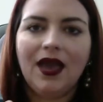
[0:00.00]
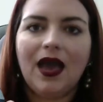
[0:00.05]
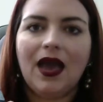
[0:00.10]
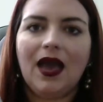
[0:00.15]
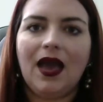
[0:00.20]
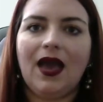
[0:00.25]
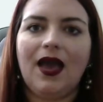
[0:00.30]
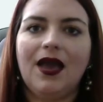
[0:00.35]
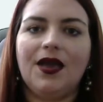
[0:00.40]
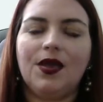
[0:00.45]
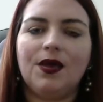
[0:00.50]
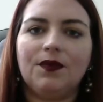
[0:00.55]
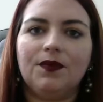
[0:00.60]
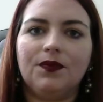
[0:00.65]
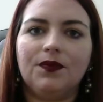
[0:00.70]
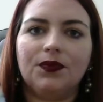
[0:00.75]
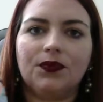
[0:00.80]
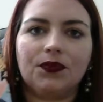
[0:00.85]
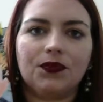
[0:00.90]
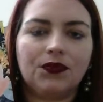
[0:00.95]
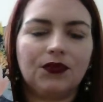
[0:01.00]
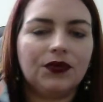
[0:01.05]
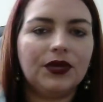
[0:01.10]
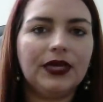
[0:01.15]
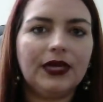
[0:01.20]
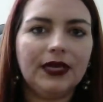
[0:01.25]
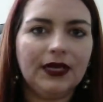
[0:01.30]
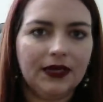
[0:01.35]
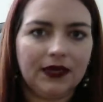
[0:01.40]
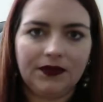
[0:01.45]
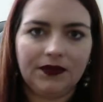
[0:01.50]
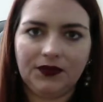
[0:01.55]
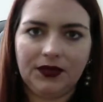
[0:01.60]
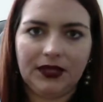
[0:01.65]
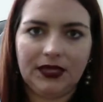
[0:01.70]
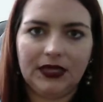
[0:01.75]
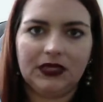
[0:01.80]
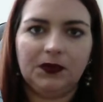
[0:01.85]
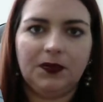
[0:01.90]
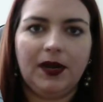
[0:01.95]
I am really in love with
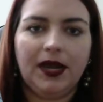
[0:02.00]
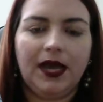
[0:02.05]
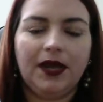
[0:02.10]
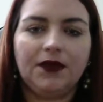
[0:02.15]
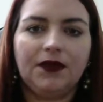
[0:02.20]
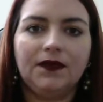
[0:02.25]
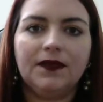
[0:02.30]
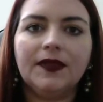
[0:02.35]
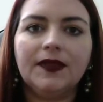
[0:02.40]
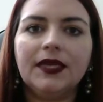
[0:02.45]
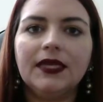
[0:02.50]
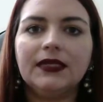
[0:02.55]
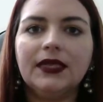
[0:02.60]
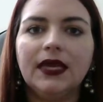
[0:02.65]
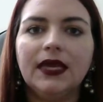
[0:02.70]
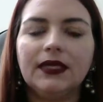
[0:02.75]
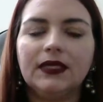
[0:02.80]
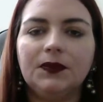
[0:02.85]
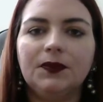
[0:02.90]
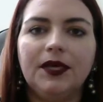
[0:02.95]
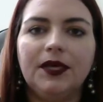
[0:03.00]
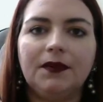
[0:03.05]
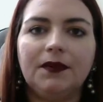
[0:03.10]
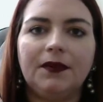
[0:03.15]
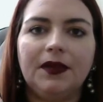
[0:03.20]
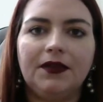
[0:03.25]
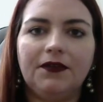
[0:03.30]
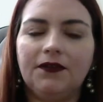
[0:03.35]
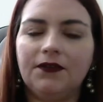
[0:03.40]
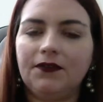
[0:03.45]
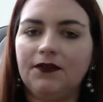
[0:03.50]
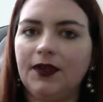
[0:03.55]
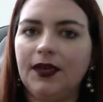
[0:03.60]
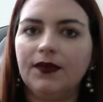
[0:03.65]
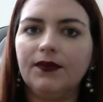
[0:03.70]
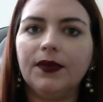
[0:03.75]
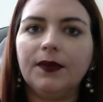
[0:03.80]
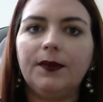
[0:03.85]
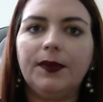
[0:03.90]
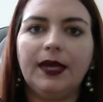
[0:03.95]
this planner. This has been my
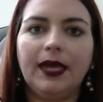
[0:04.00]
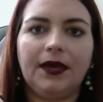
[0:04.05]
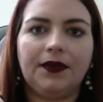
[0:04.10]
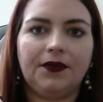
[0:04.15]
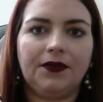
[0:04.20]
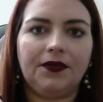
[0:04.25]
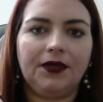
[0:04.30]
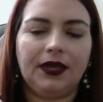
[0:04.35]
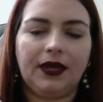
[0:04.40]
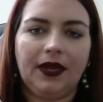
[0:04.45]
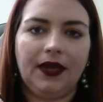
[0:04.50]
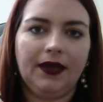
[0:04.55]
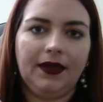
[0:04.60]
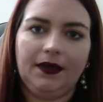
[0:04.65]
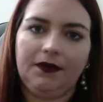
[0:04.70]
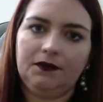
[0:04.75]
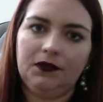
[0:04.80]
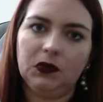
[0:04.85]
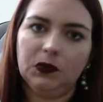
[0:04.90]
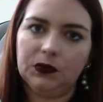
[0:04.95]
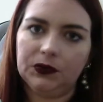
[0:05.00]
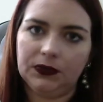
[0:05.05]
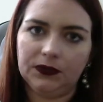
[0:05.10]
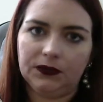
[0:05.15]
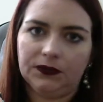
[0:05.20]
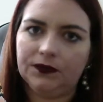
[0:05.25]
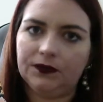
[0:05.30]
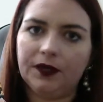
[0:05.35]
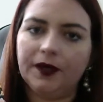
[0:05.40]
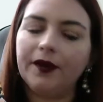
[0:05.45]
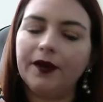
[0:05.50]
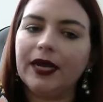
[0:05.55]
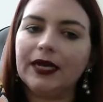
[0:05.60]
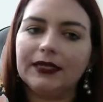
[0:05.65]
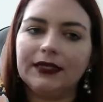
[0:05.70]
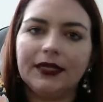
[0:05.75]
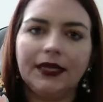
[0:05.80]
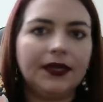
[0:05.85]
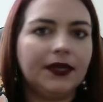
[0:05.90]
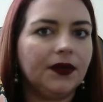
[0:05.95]
favorite planner that I have used so far. I
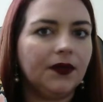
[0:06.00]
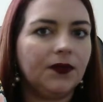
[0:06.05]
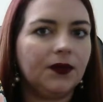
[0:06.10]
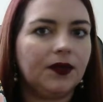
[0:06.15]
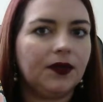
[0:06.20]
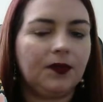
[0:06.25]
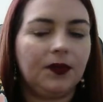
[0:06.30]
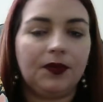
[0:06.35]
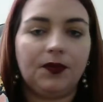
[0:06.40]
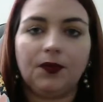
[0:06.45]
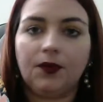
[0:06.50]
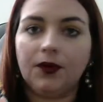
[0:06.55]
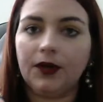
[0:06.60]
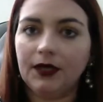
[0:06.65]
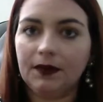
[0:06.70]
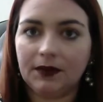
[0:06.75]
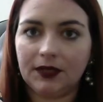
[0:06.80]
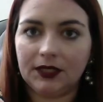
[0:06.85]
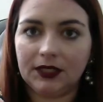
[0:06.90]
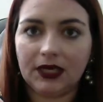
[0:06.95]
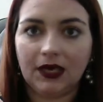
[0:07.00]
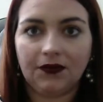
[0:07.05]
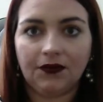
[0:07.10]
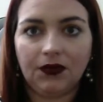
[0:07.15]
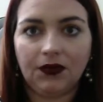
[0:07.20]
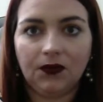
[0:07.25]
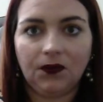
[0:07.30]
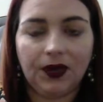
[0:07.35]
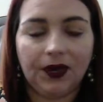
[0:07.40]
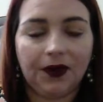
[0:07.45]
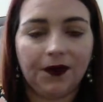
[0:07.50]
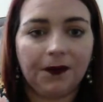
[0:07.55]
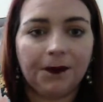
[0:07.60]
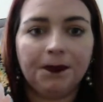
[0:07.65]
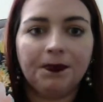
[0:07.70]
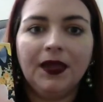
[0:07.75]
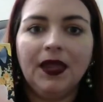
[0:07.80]
take it with me pretty much everywhere.